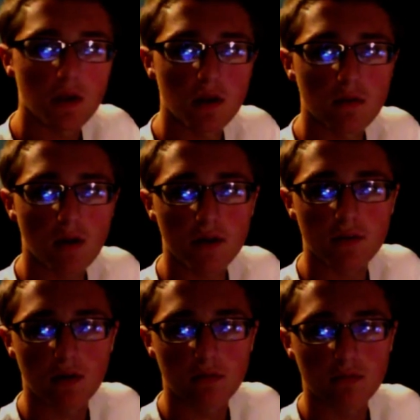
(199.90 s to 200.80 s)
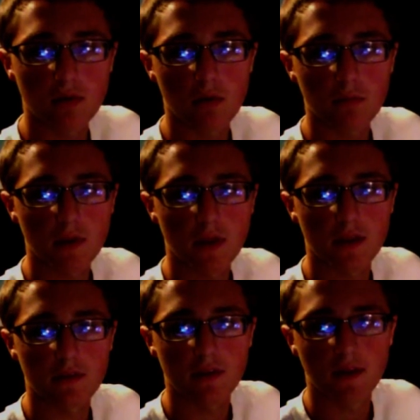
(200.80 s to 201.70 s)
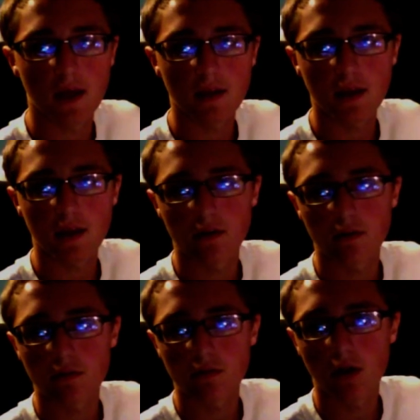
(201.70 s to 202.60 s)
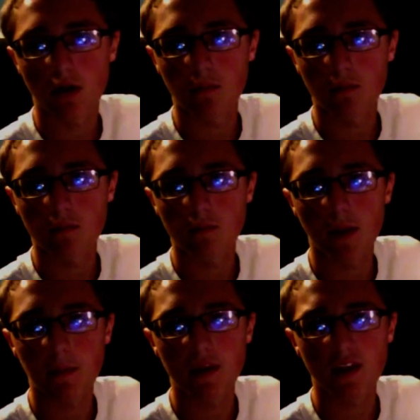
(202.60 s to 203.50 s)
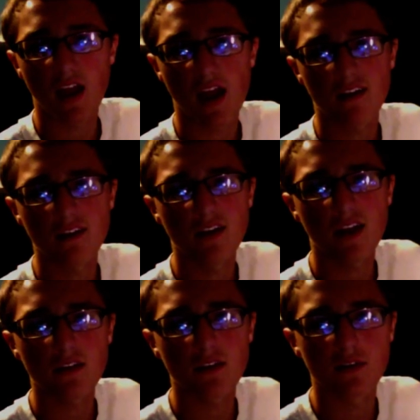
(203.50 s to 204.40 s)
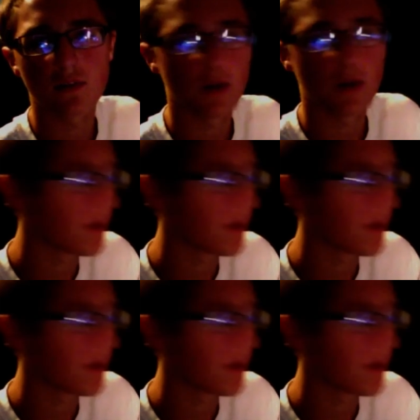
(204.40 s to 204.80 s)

Roxio, nope, you can't see that, can you? Nope. Maybe, yeah, you can, sorta.